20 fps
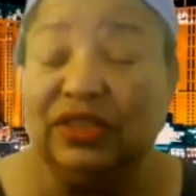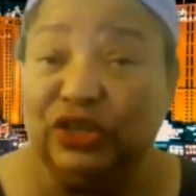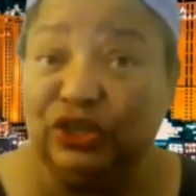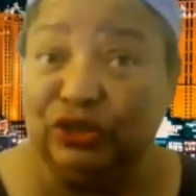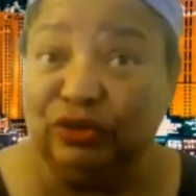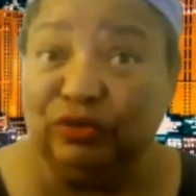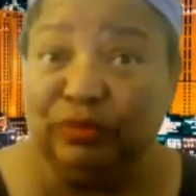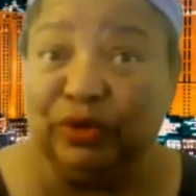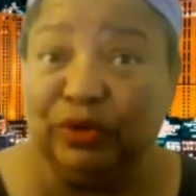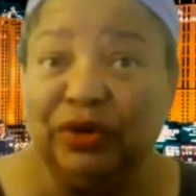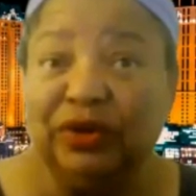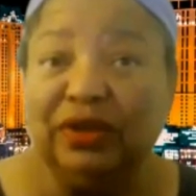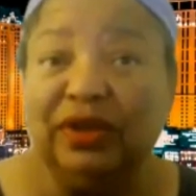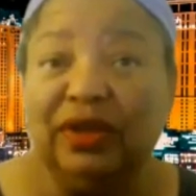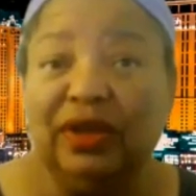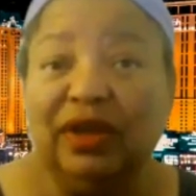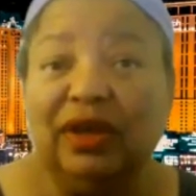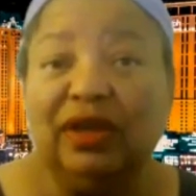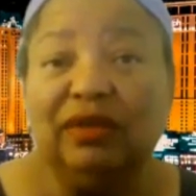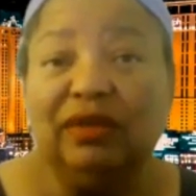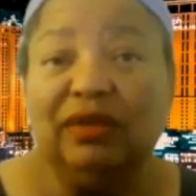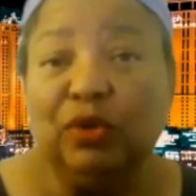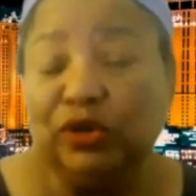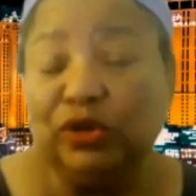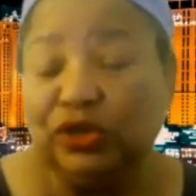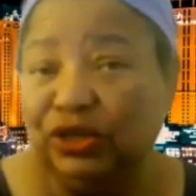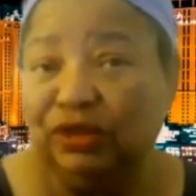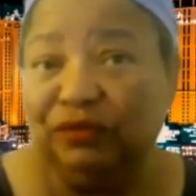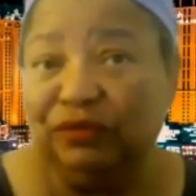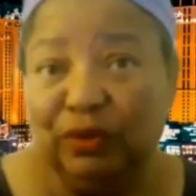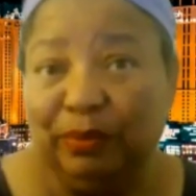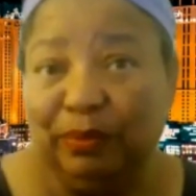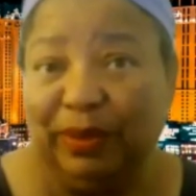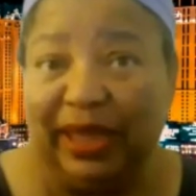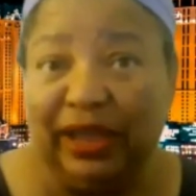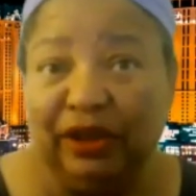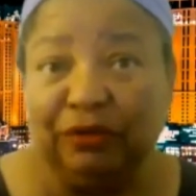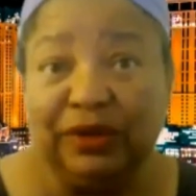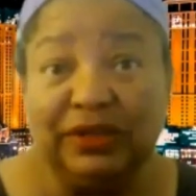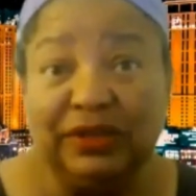tumor portion of your
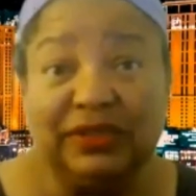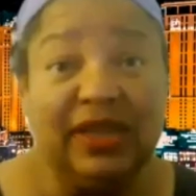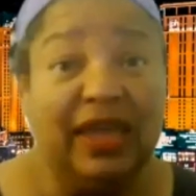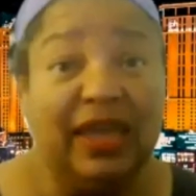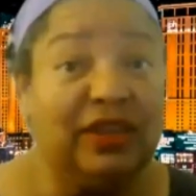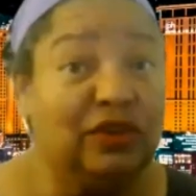pancreas